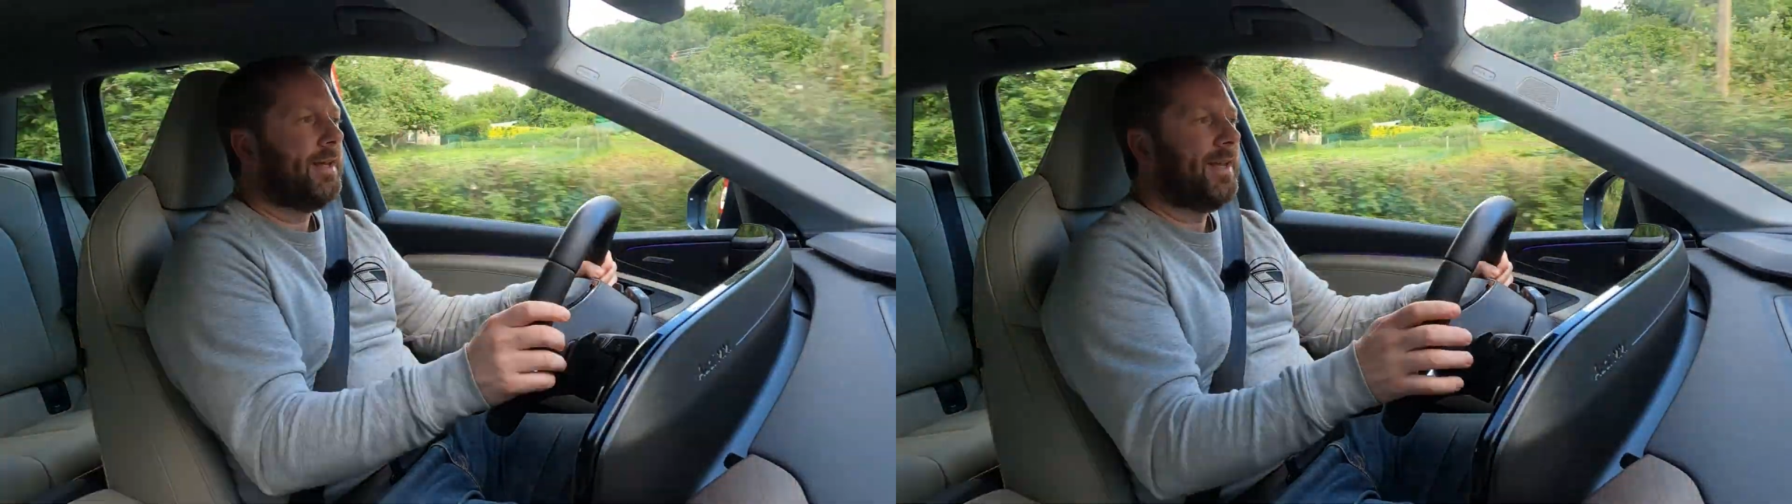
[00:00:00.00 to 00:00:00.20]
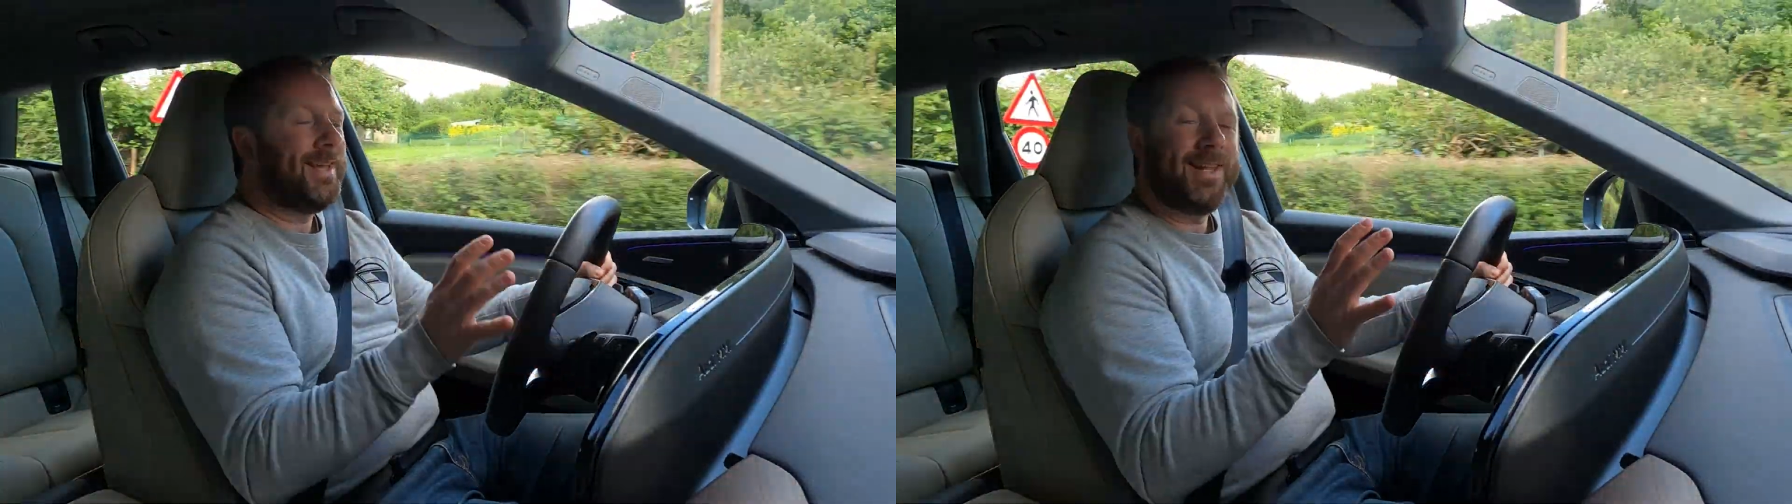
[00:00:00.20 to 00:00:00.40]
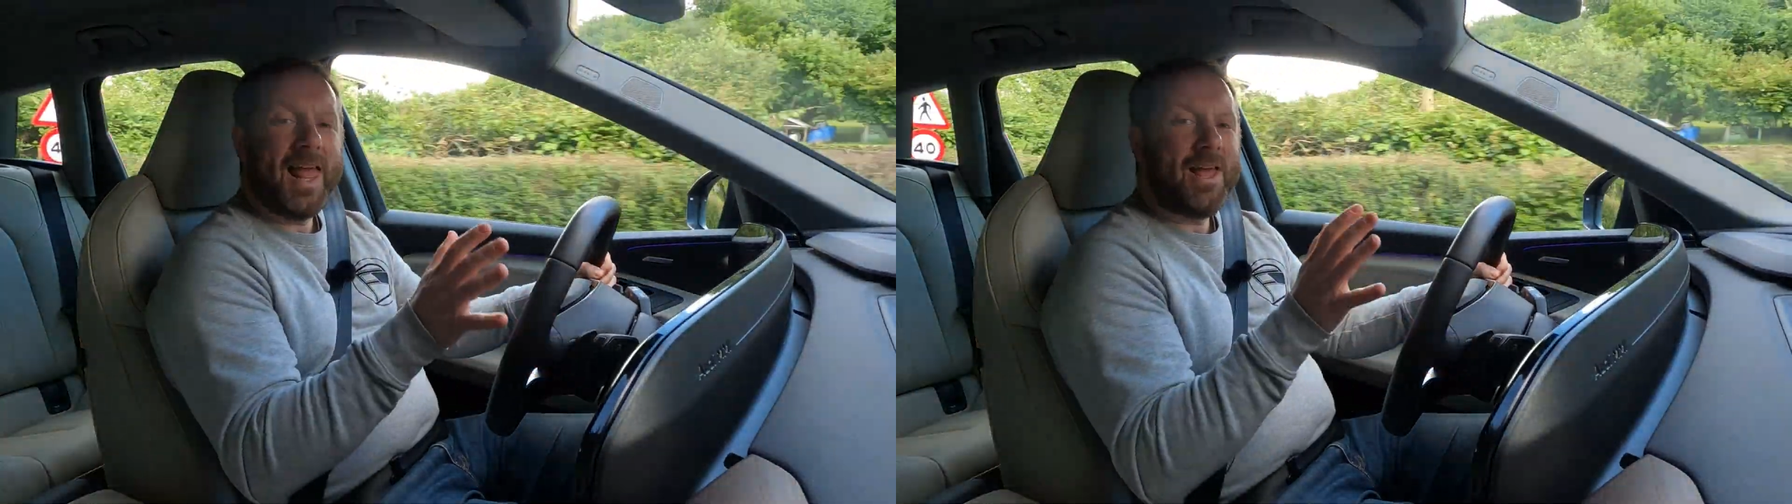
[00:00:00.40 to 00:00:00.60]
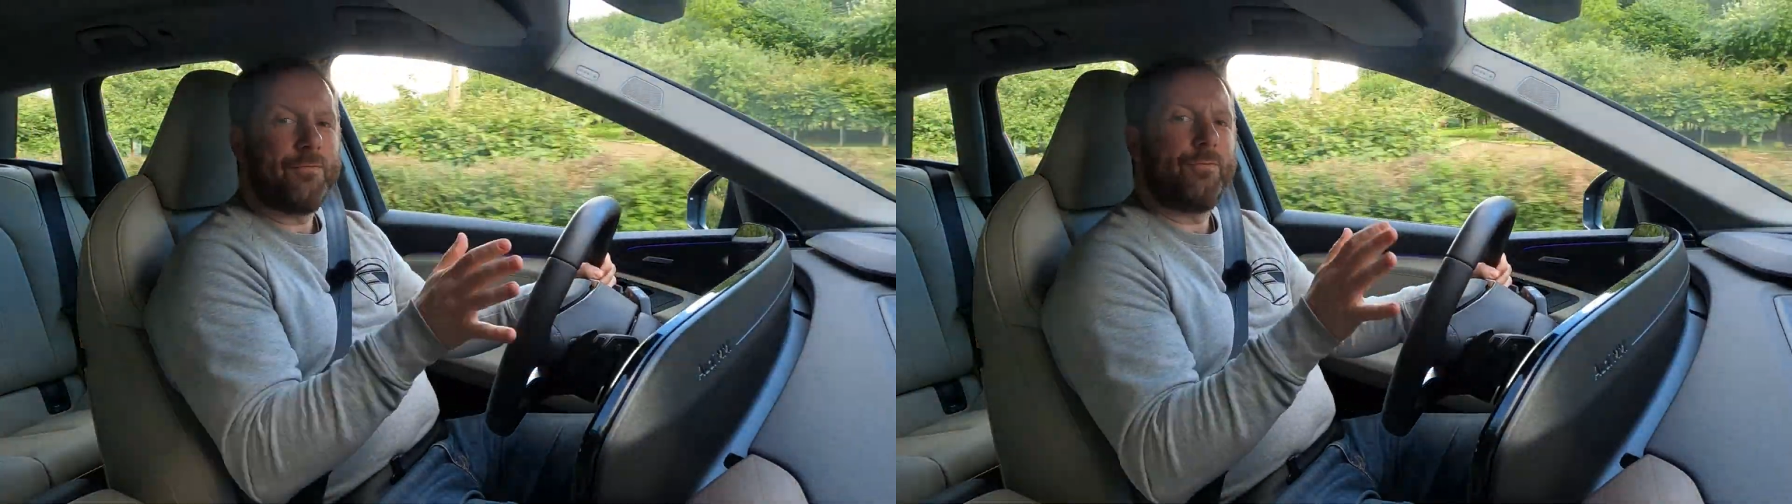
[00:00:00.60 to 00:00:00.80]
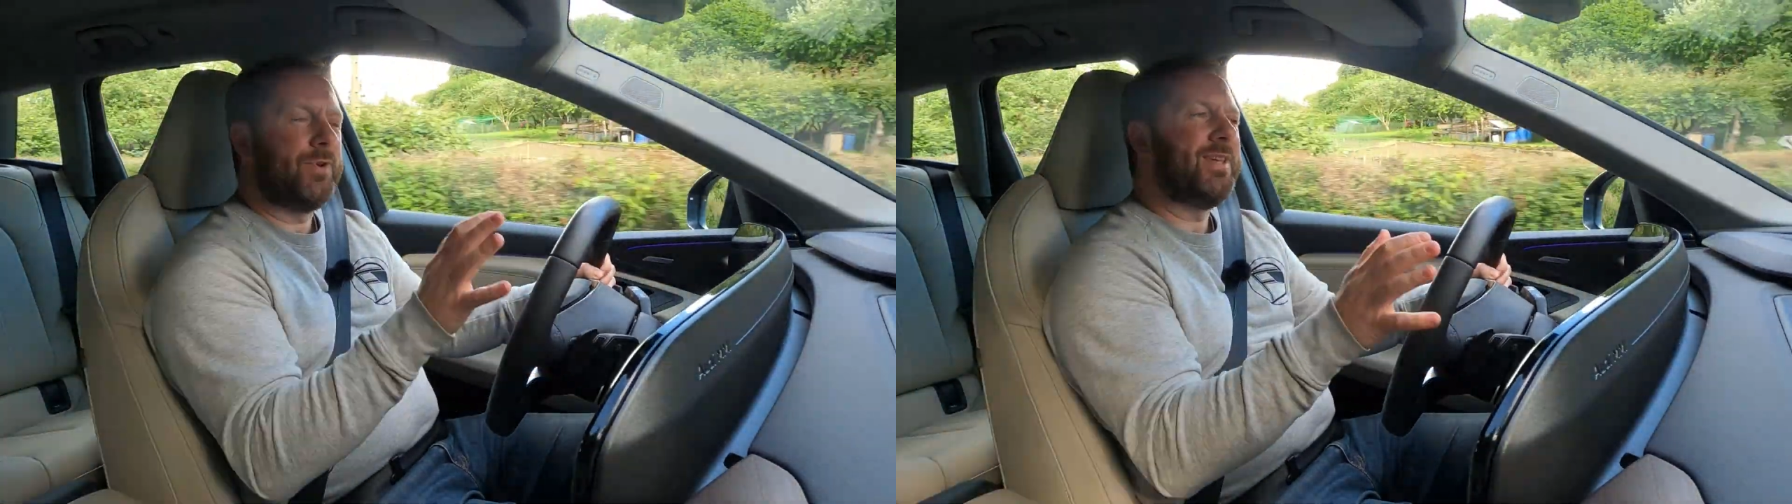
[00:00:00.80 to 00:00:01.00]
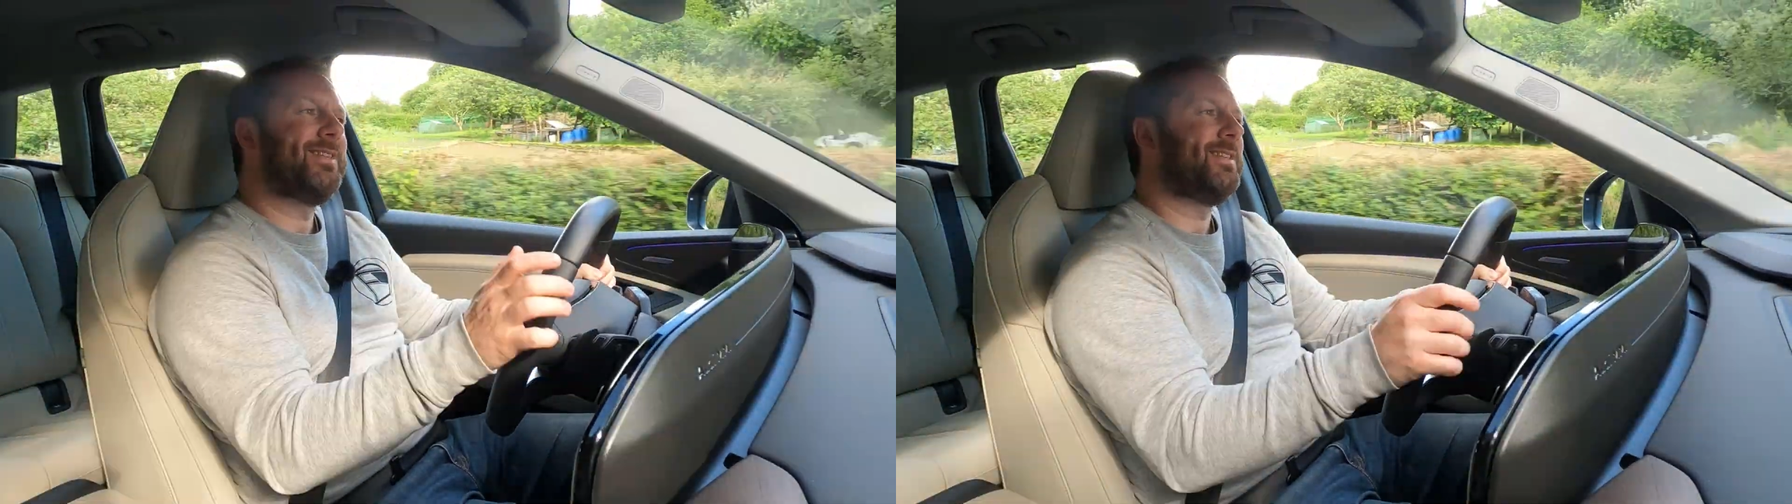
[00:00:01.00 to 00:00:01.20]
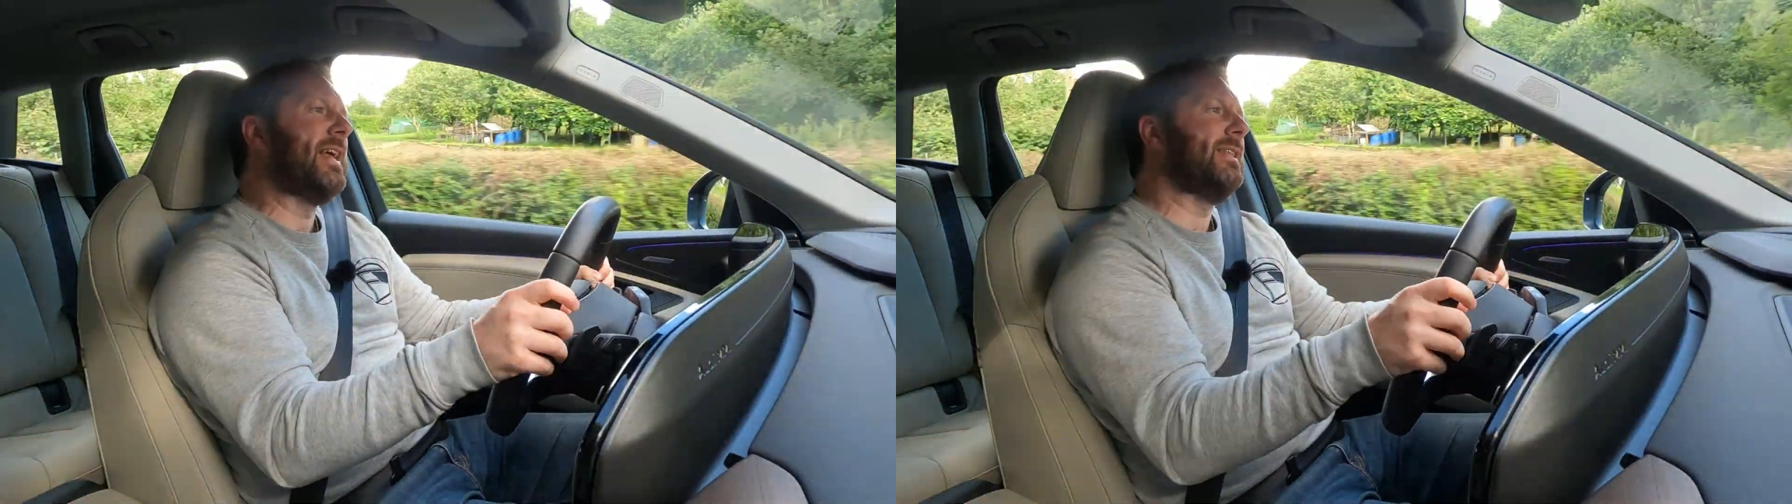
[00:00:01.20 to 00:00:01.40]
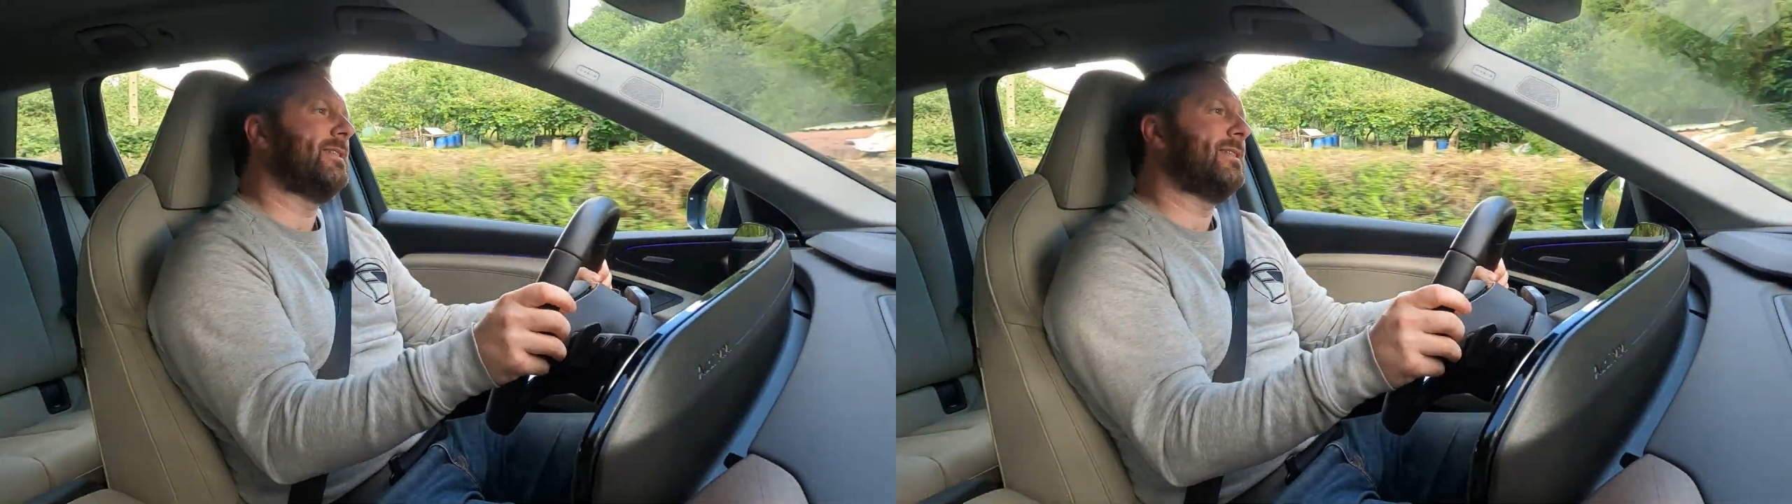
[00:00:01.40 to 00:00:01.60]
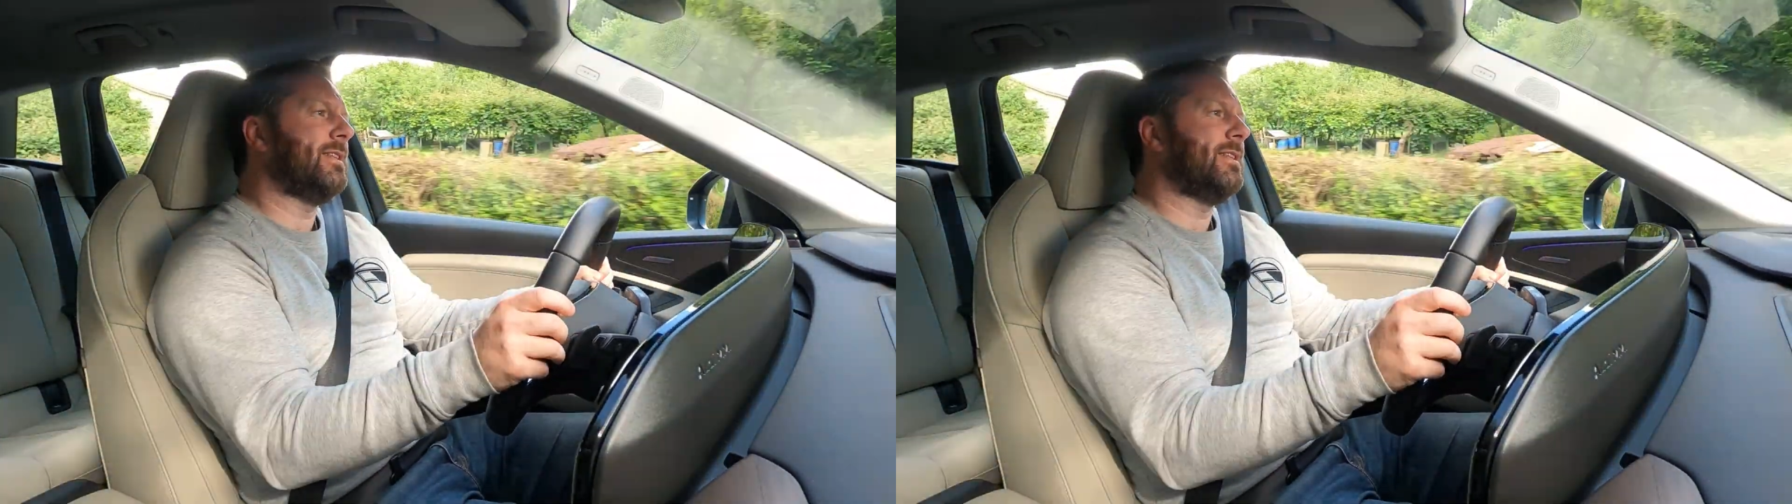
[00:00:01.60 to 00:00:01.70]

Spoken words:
in every sense